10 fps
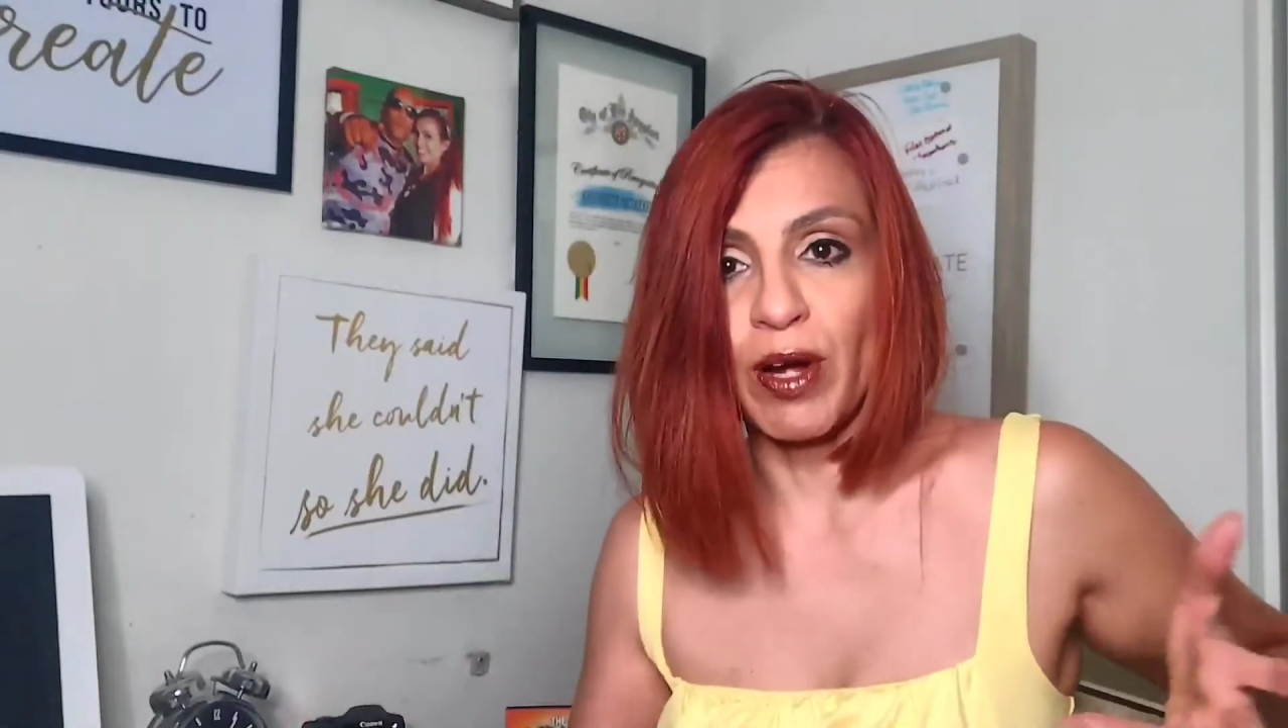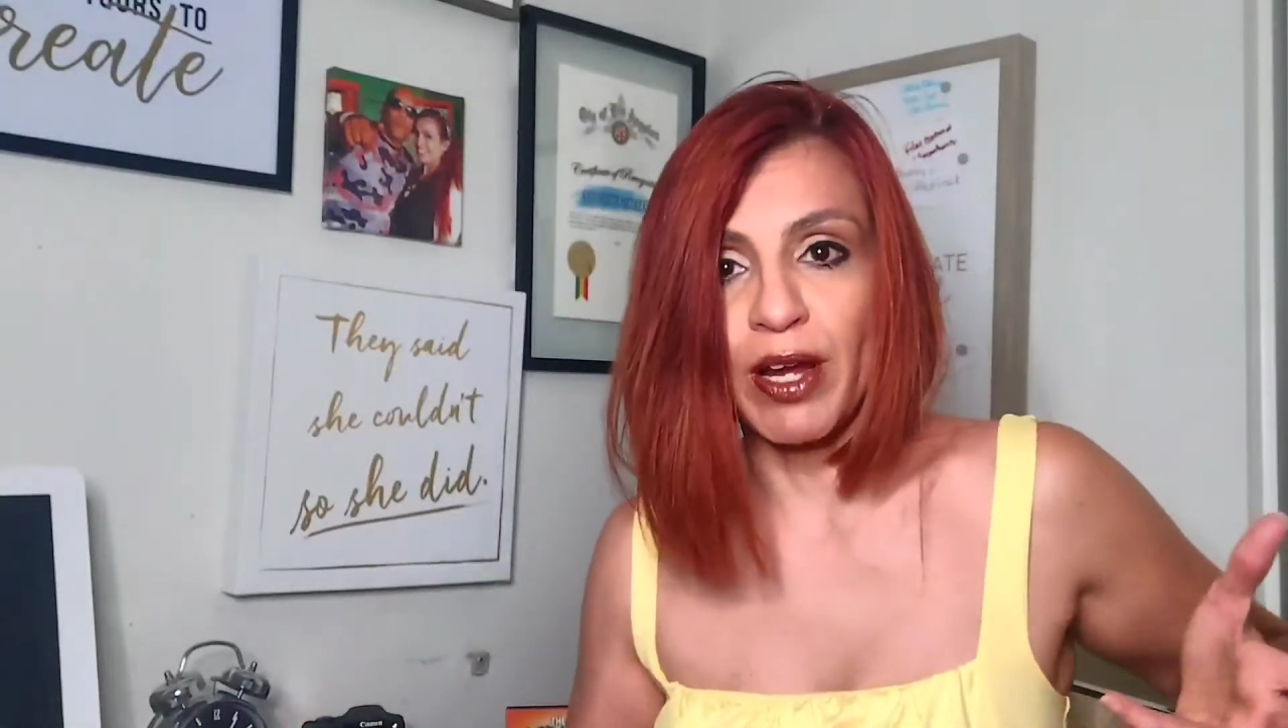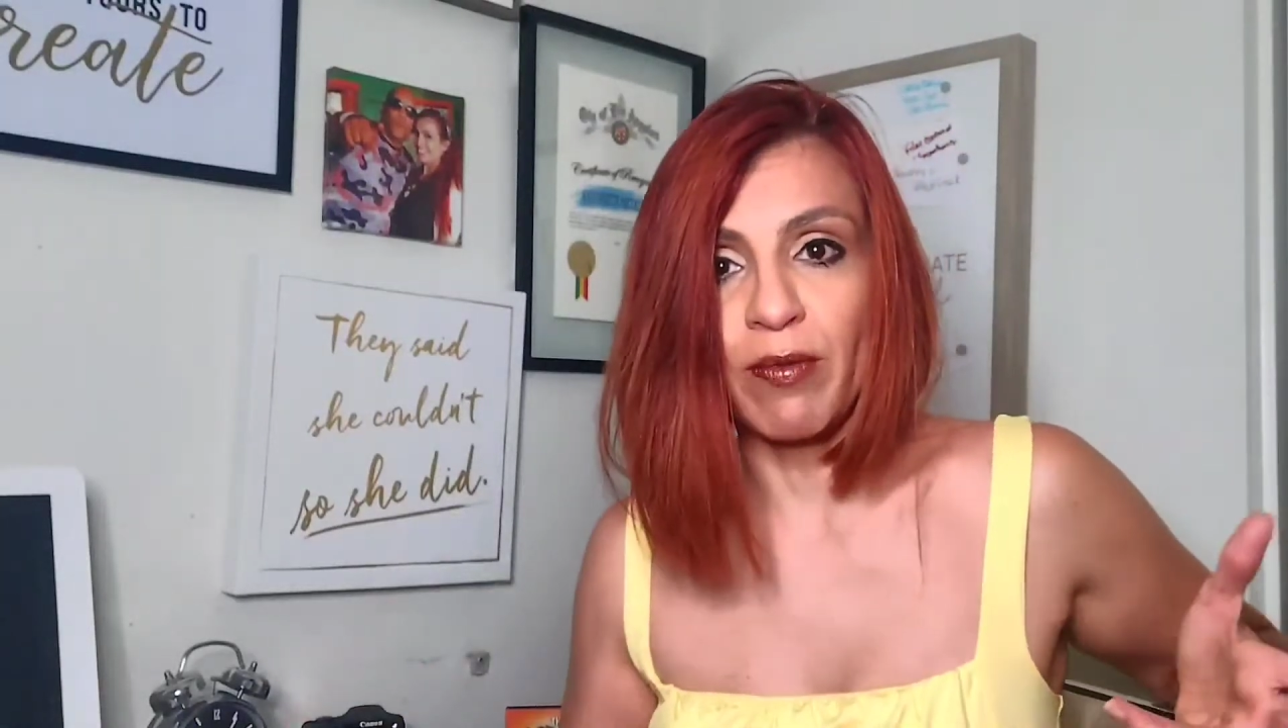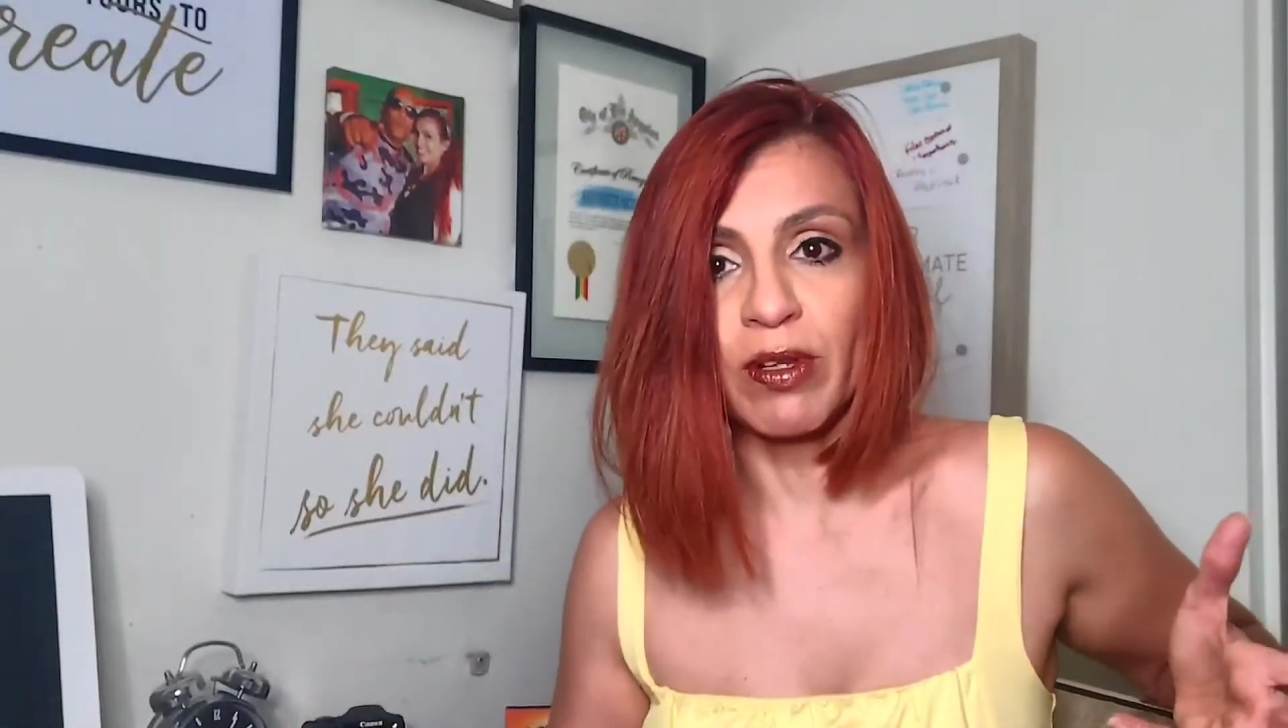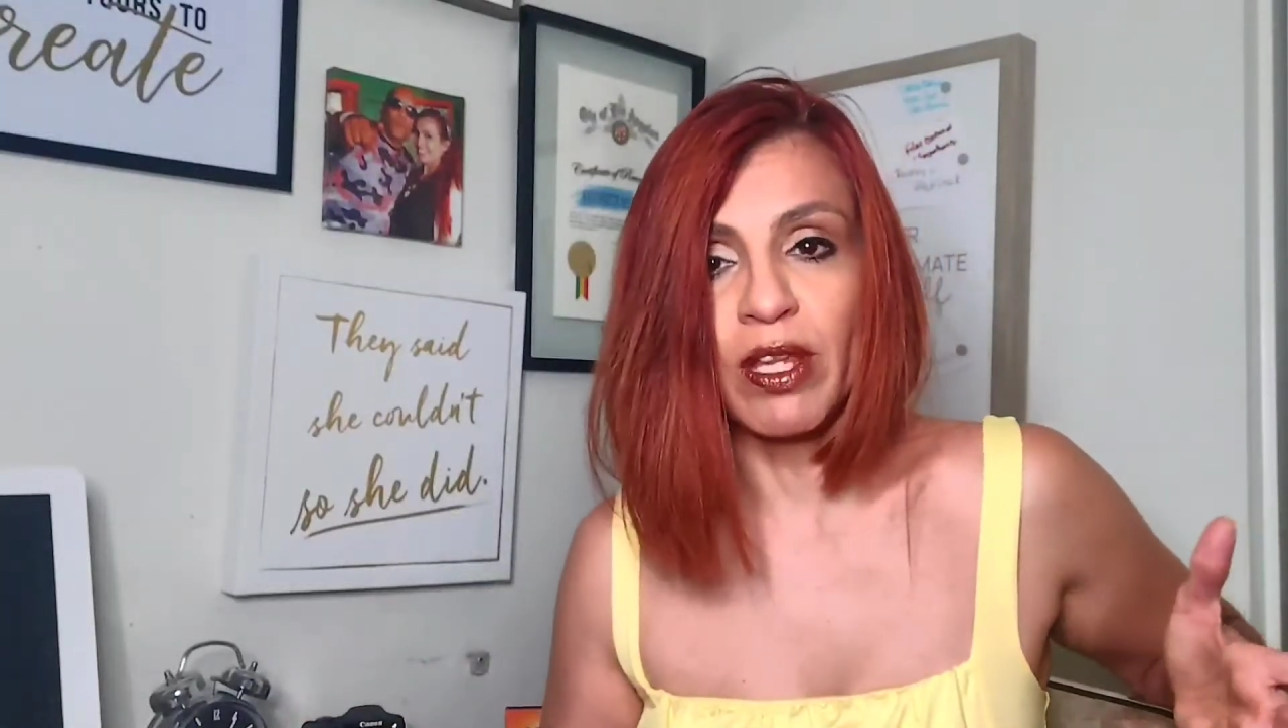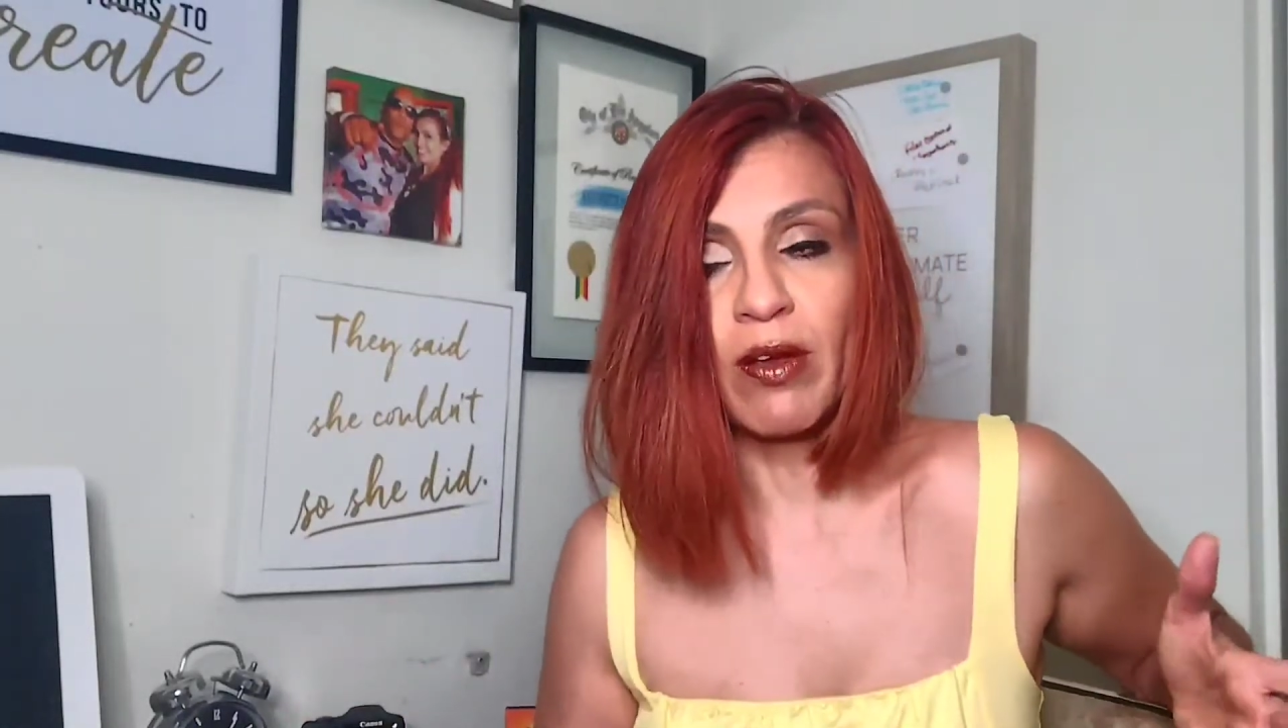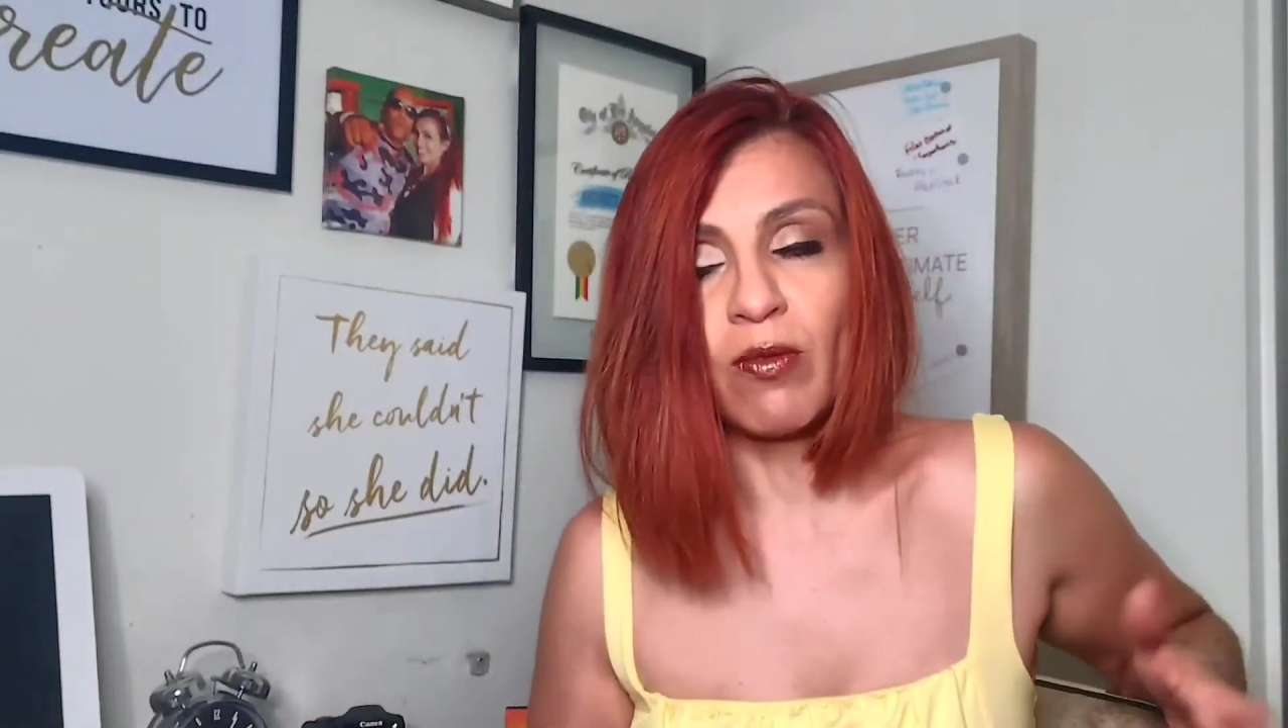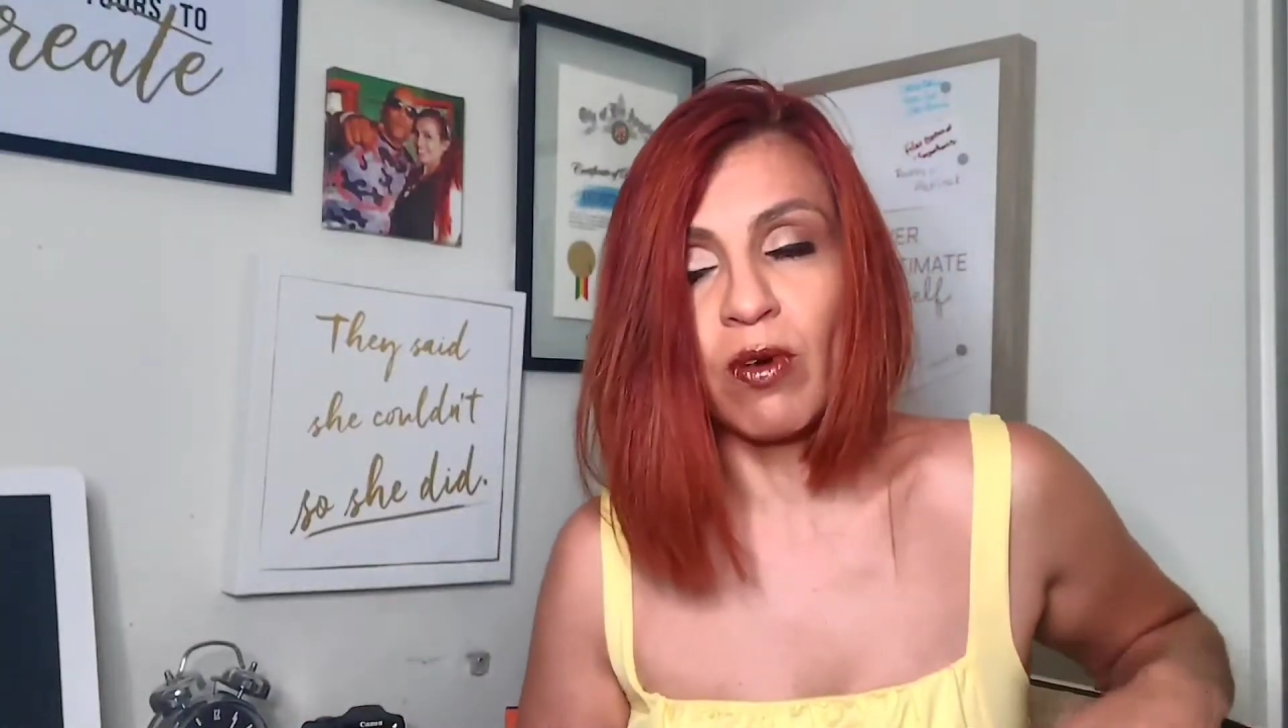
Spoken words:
create what they